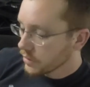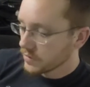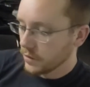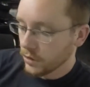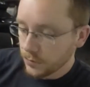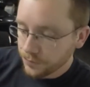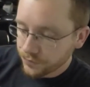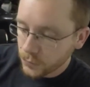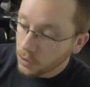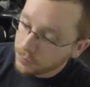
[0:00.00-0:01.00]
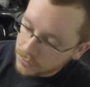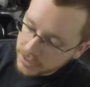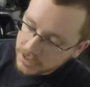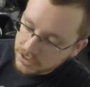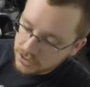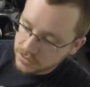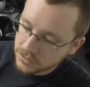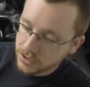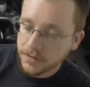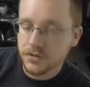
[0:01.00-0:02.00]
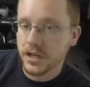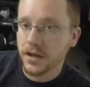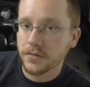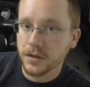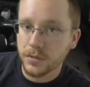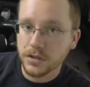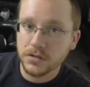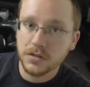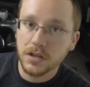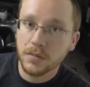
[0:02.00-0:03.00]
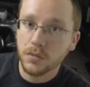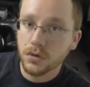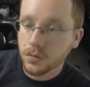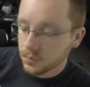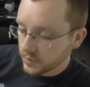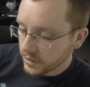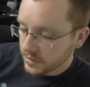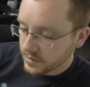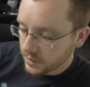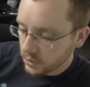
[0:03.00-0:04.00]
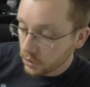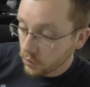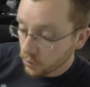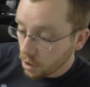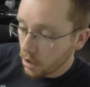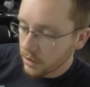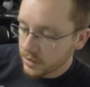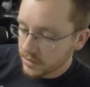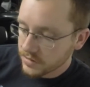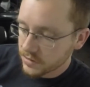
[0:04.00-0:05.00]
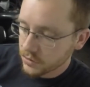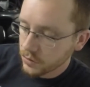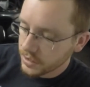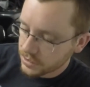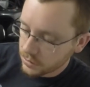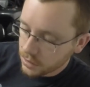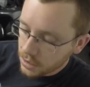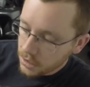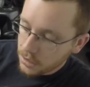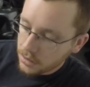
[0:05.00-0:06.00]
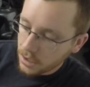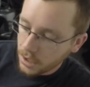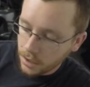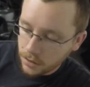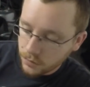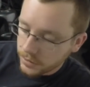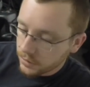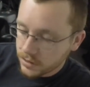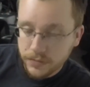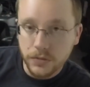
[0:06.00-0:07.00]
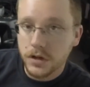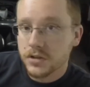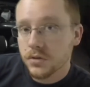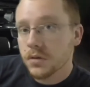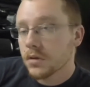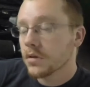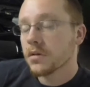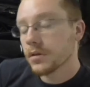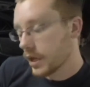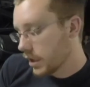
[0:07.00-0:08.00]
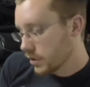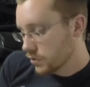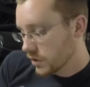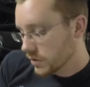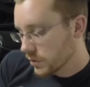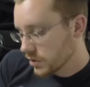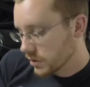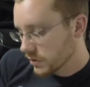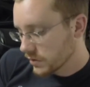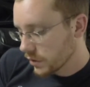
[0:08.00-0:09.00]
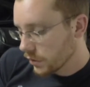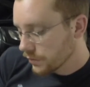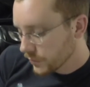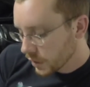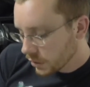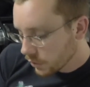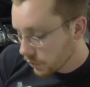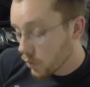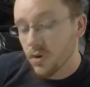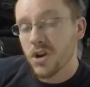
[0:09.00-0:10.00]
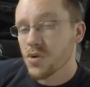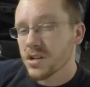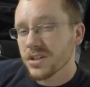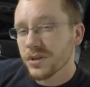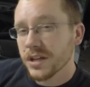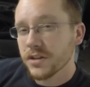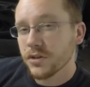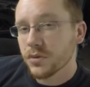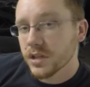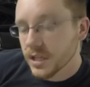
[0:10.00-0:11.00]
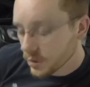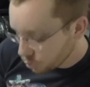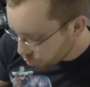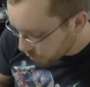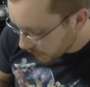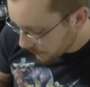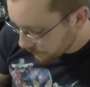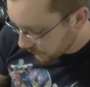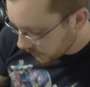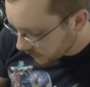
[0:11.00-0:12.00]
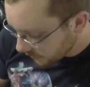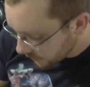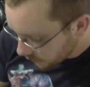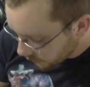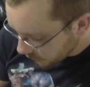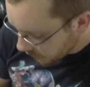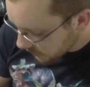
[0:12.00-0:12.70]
So hopefully it's just the Driveshaft. I mean, there's a lot more things that could go wrong in this situation. Rear differential and transmission. So we won't know until we get a new one in, but in theory